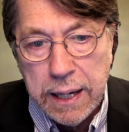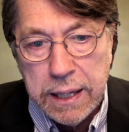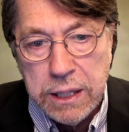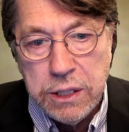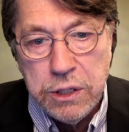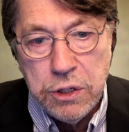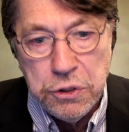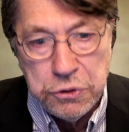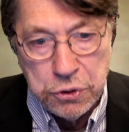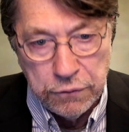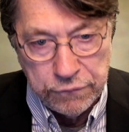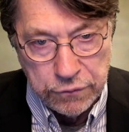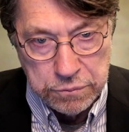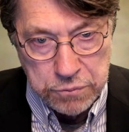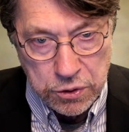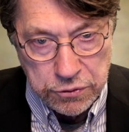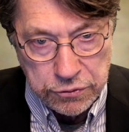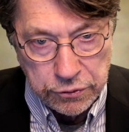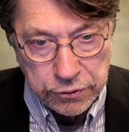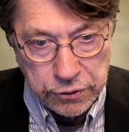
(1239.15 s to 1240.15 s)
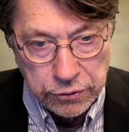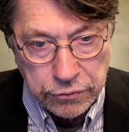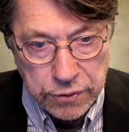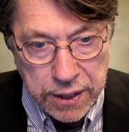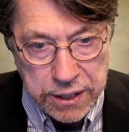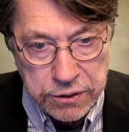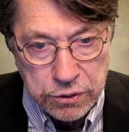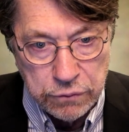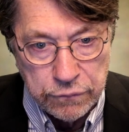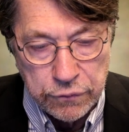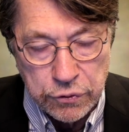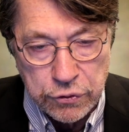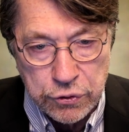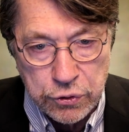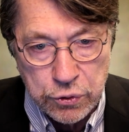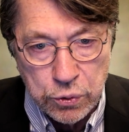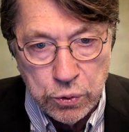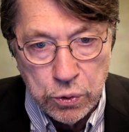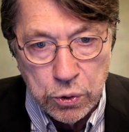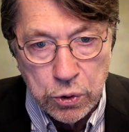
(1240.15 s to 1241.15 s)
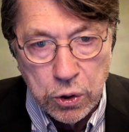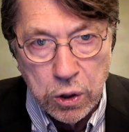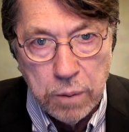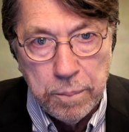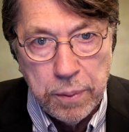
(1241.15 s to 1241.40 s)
use it for music creation for sure,